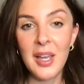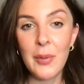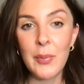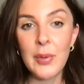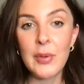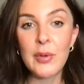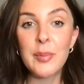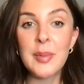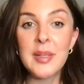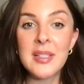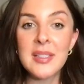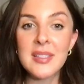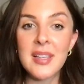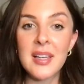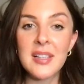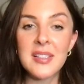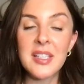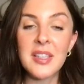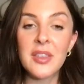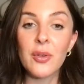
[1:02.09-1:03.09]
We will be
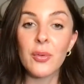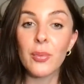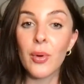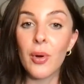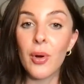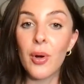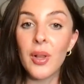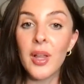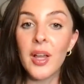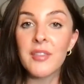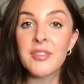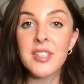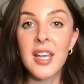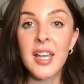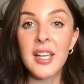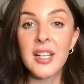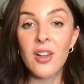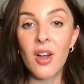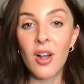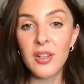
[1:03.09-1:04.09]
discussing the role of
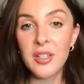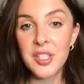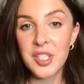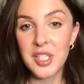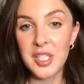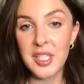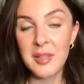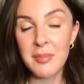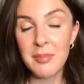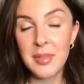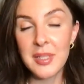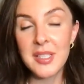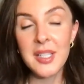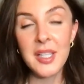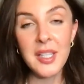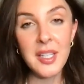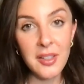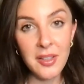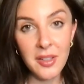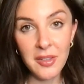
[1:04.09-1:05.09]
technology,
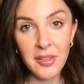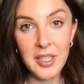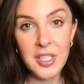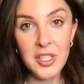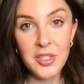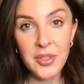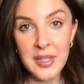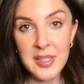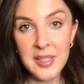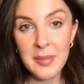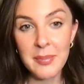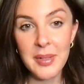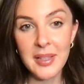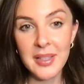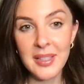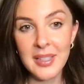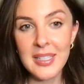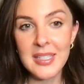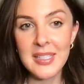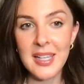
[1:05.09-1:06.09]
particularly
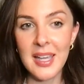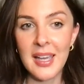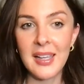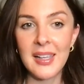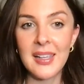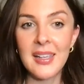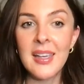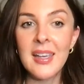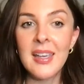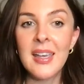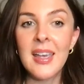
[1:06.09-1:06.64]
traceability tech,